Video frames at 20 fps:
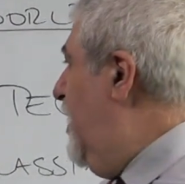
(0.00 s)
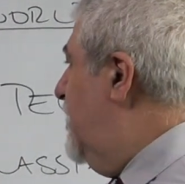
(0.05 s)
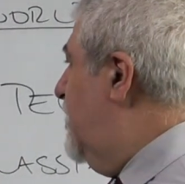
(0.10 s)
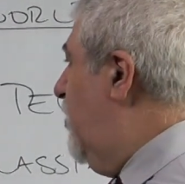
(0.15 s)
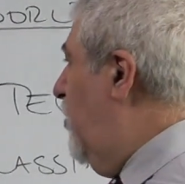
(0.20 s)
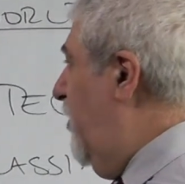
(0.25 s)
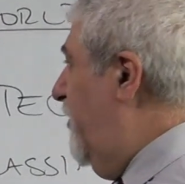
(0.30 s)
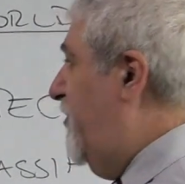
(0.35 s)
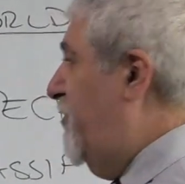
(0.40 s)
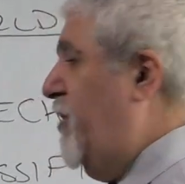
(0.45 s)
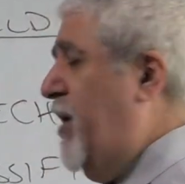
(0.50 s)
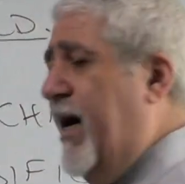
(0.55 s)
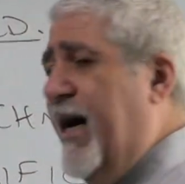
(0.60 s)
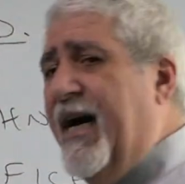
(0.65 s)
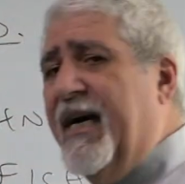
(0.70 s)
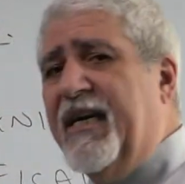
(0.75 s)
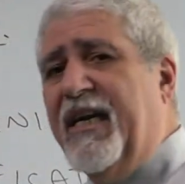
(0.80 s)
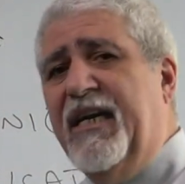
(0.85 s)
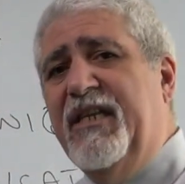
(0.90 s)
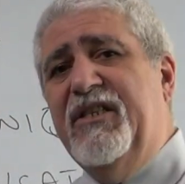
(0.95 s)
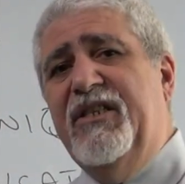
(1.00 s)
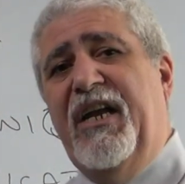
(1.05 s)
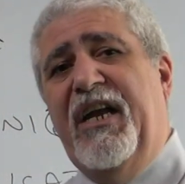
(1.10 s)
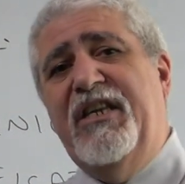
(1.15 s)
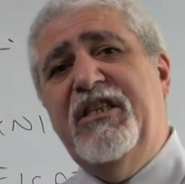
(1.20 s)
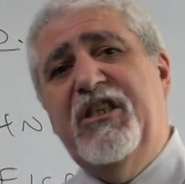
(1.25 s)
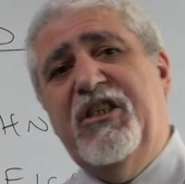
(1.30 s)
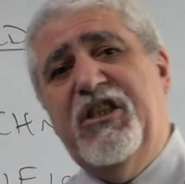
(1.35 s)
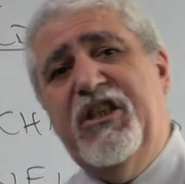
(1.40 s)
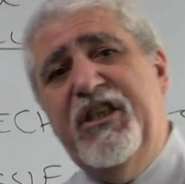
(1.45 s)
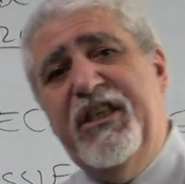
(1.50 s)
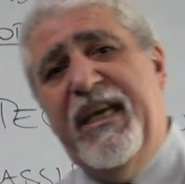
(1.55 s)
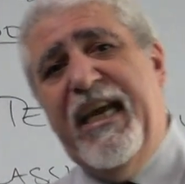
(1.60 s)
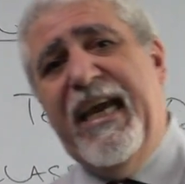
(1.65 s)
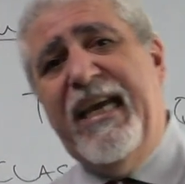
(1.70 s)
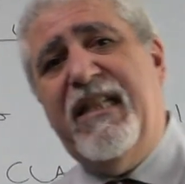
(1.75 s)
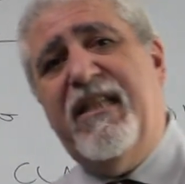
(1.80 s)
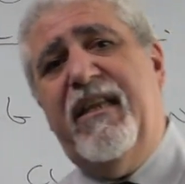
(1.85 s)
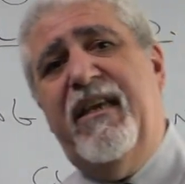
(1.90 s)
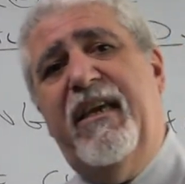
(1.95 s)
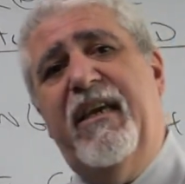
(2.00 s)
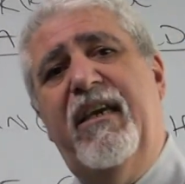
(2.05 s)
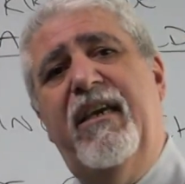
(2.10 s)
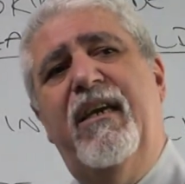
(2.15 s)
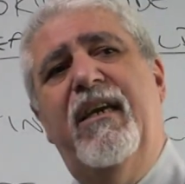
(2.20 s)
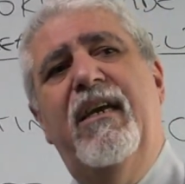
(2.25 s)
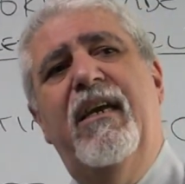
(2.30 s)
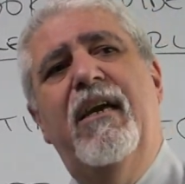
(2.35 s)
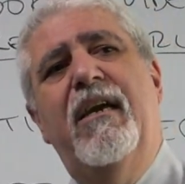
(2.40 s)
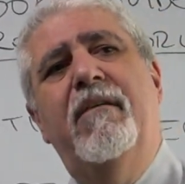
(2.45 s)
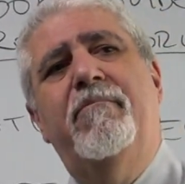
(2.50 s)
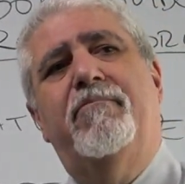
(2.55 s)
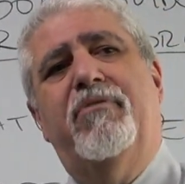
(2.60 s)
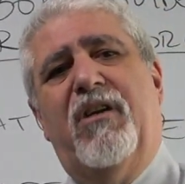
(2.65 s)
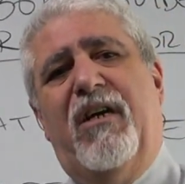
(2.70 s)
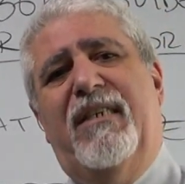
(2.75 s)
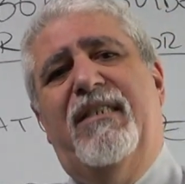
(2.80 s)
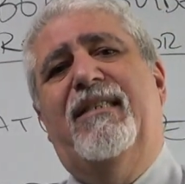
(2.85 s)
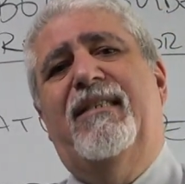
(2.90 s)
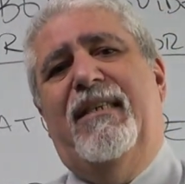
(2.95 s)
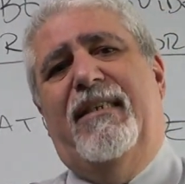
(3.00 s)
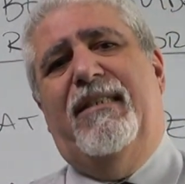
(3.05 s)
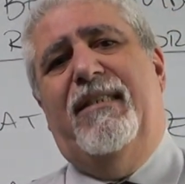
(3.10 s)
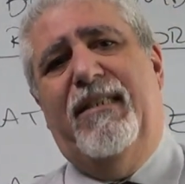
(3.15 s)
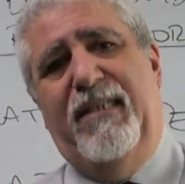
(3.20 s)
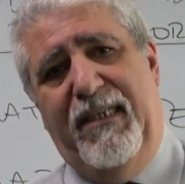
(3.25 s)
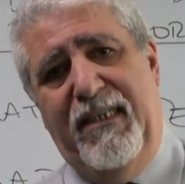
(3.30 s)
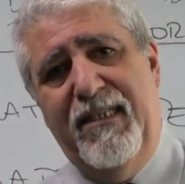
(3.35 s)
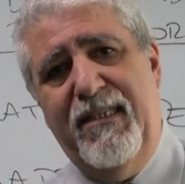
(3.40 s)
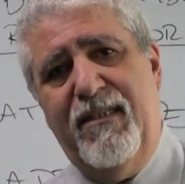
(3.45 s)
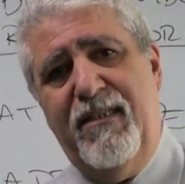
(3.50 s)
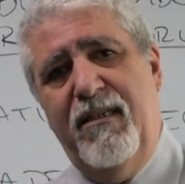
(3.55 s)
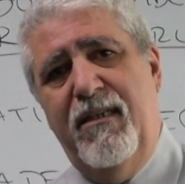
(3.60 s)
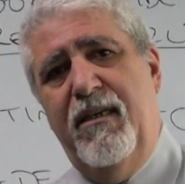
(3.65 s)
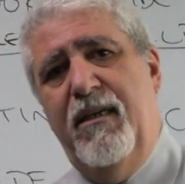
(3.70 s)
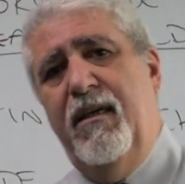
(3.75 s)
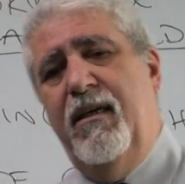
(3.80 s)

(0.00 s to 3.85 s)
So if we are in the initiating processes,